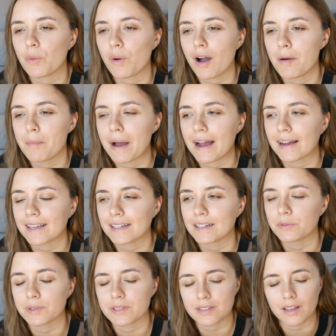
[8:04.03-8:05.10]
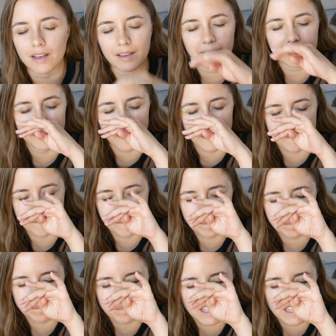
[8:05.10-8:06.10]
while back and it was like, I